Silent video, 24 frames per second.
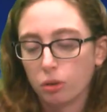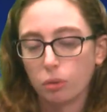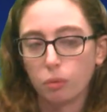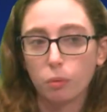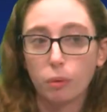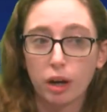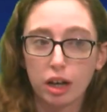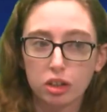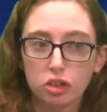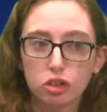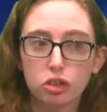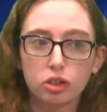
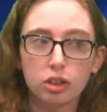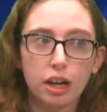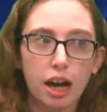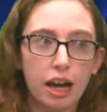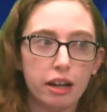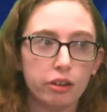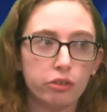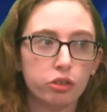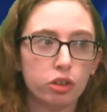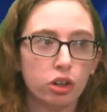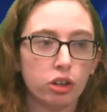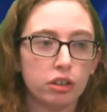which kind
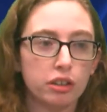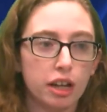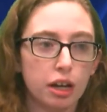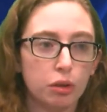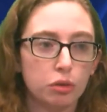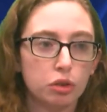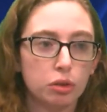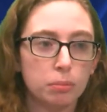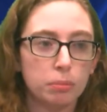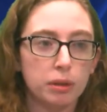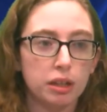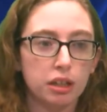of turned out
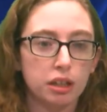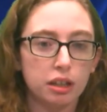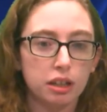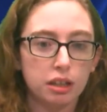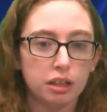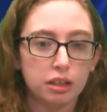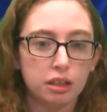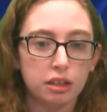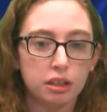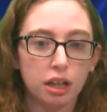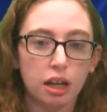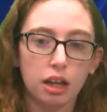to be
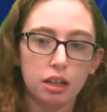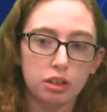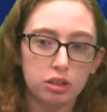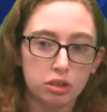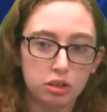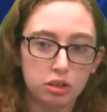a